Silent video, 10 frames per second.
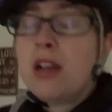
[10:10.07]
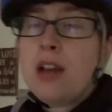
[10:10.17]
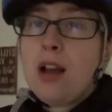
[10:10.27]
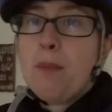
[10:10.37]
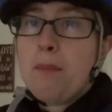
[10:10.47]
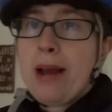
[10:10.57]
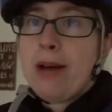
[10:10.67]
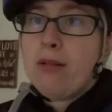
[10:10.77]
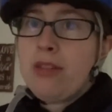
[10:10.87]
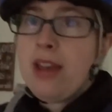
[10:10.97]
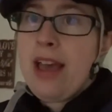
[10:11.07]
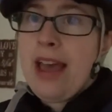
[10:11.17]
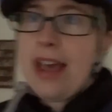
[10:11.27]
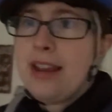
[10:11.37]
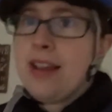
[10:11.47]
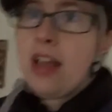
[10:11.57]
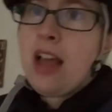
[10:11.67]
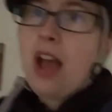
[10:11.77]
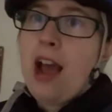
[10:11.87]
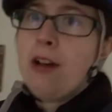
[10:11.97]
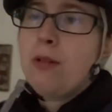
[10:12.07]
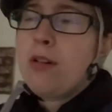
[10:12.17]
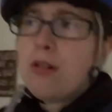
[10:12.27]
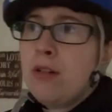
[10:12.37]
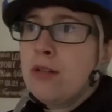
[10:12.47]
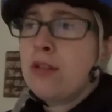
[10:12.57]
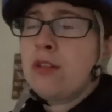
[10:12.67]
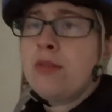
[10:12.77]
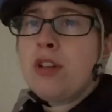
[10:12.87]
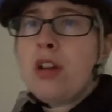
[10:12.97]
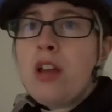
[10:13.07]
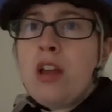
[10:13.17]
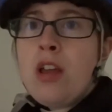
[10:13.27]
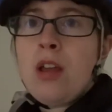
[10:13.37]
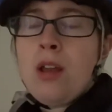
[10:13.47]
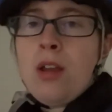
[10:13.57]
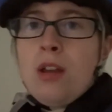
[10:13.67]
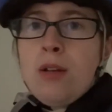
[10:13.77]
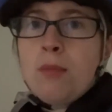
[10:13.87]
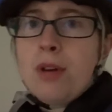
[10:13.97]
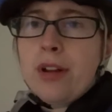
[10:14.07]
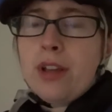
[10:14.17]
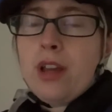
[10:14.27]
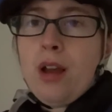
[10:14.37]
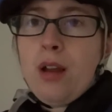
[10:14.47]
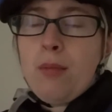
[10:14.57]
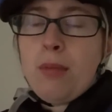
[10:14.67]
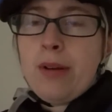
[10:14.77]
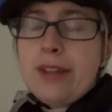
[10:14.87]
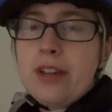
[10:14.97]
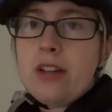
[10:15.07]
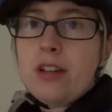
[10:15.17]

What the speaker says: about to head out on my bike